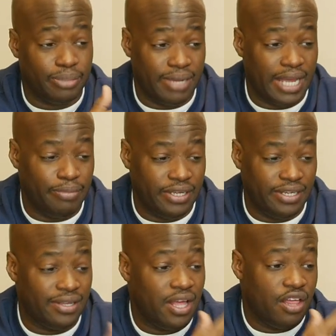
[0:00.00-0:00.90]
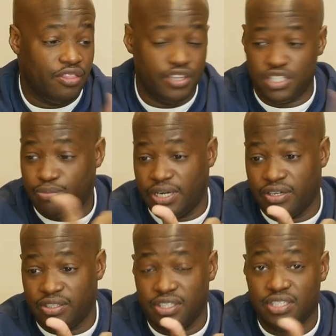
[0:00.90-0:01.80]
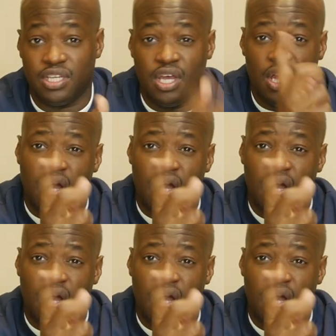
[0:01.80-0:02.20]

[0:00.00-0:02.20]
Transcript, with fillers: In my opinion, this is better than this.